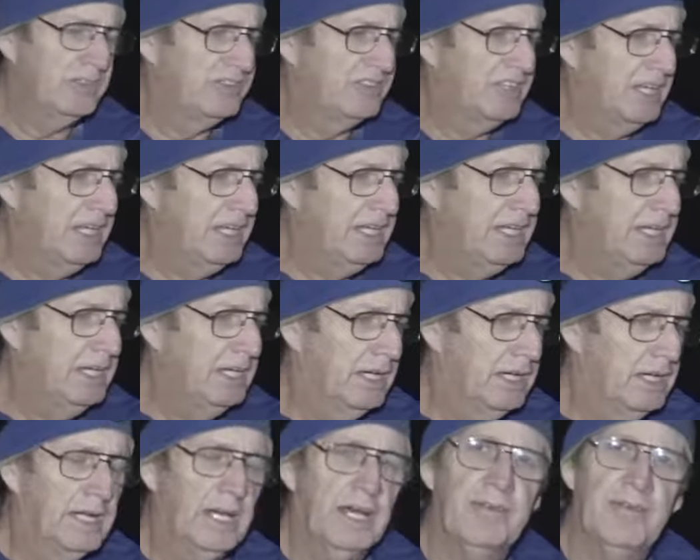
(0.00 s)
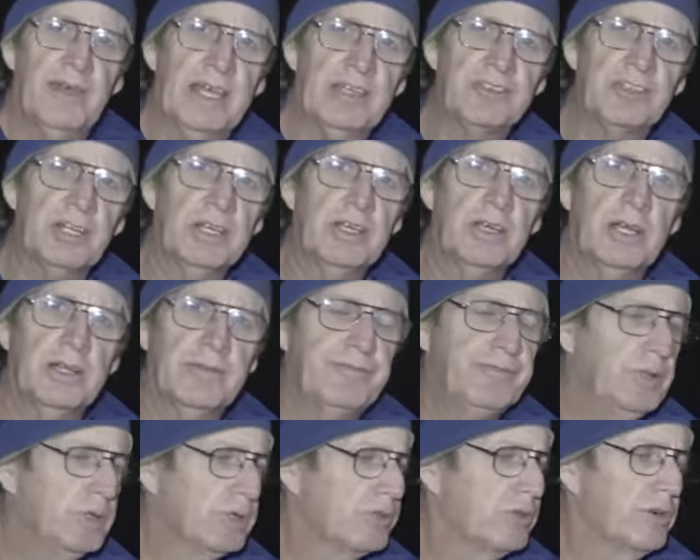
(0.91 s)
see here, I've actually got a
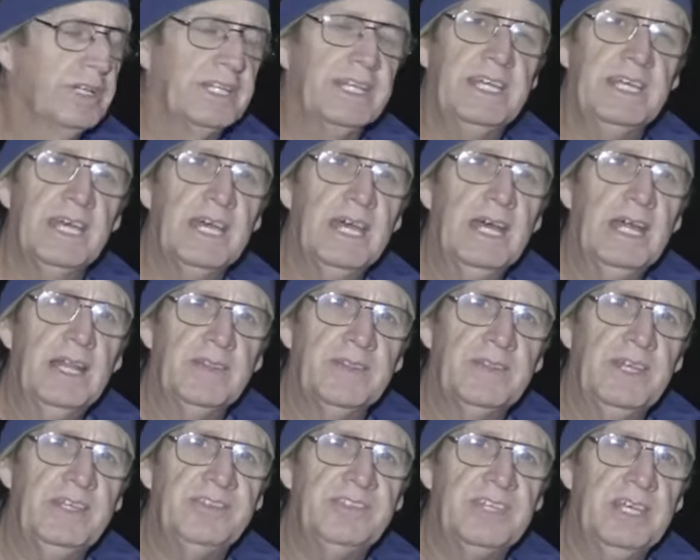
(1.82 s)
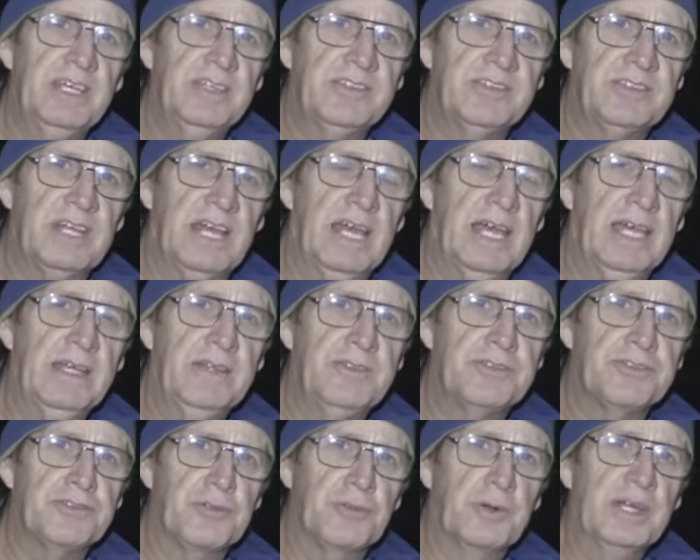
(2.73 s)
filter on here. This is a
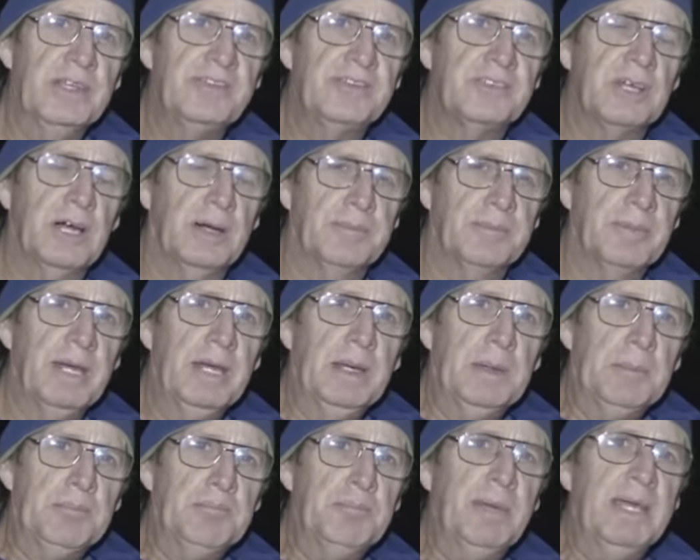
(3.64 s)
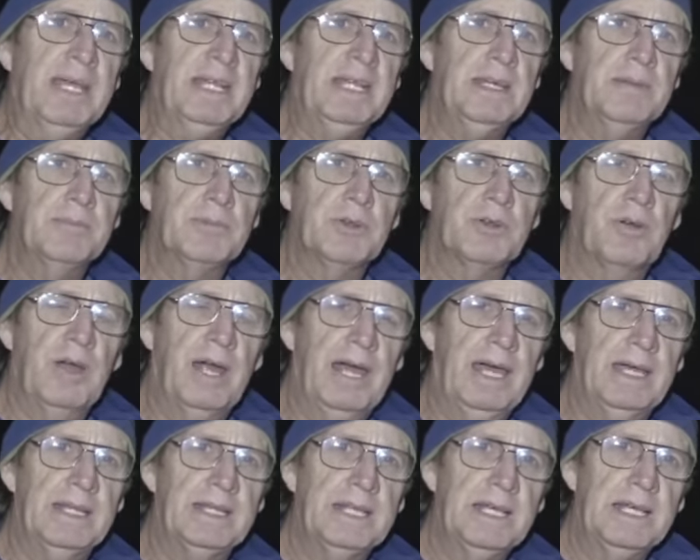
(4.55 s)
3-stop medium
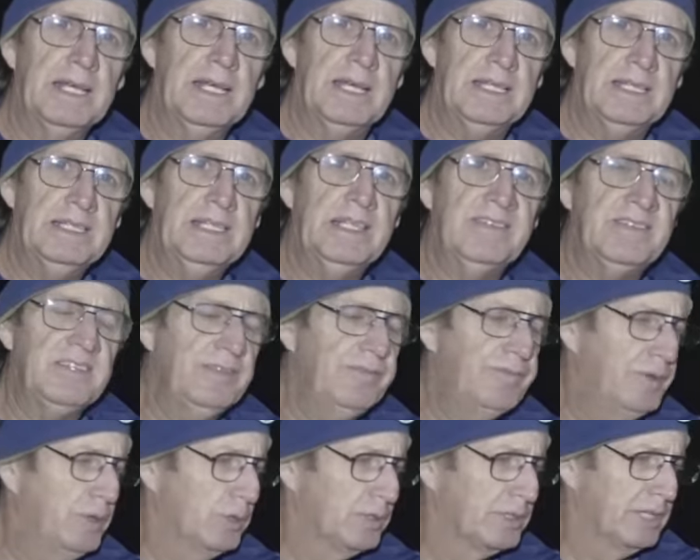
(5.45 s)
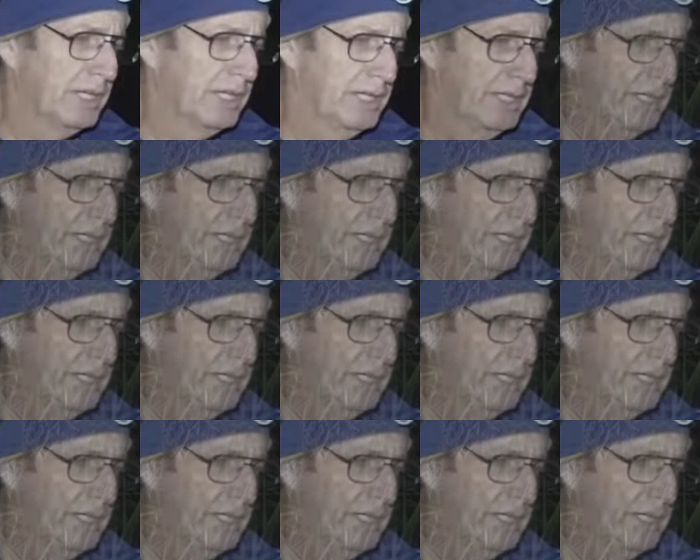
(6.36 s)
grad NISI filter.